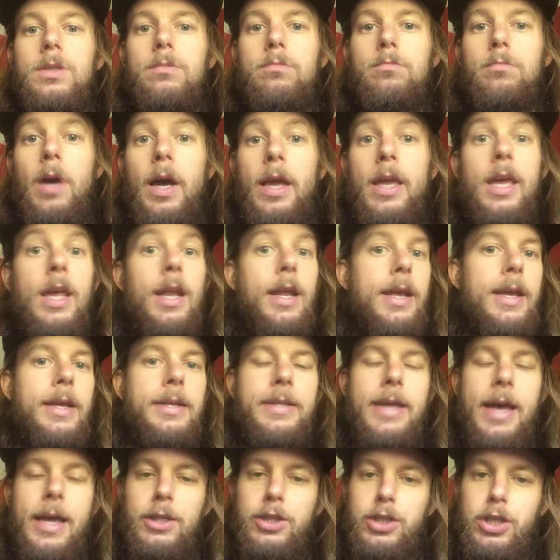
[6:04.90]
by getting
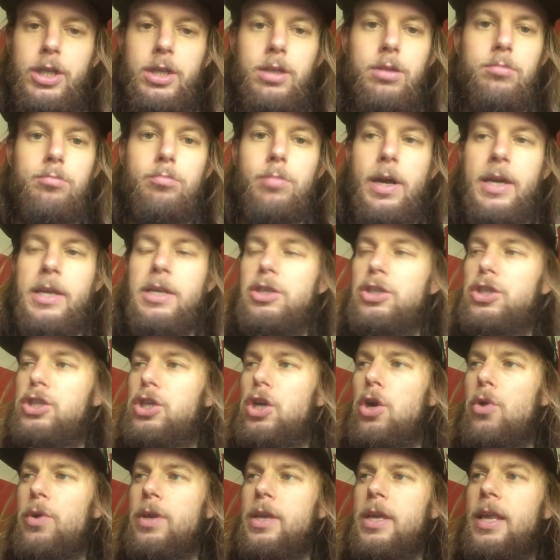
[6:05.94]
attention, by
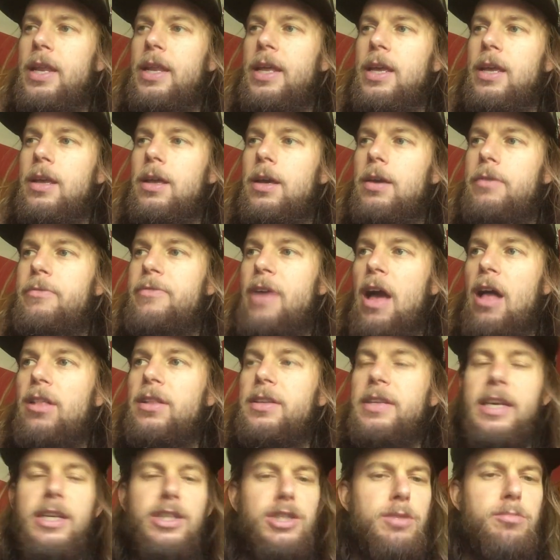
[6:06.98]
getting a
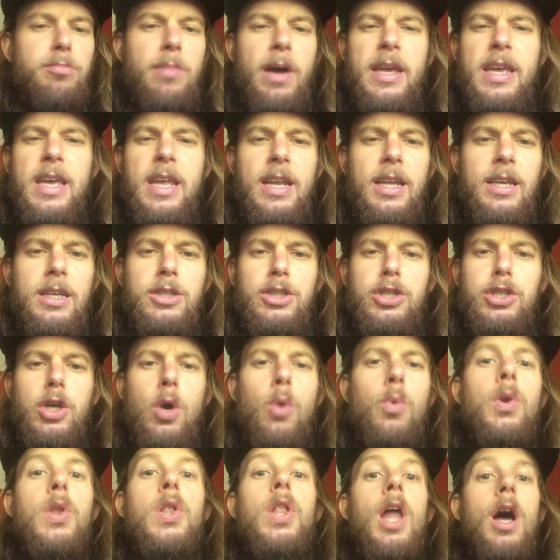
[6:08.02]
validation, by getting
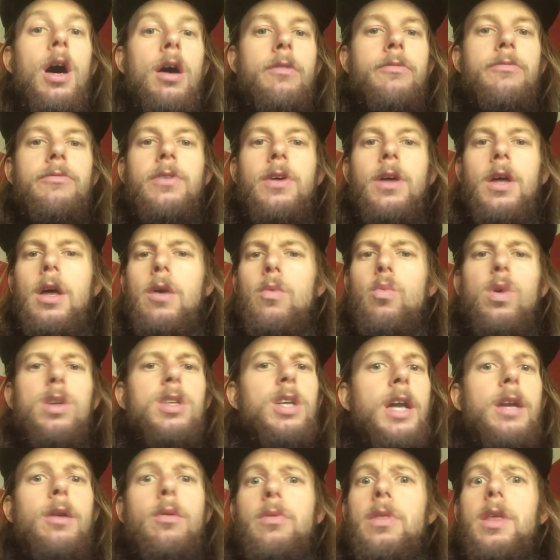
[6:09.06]
shown love, which
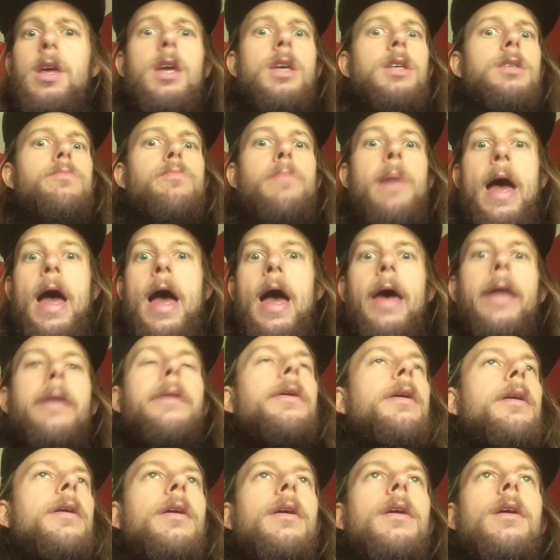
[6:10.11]
I don't think is bad.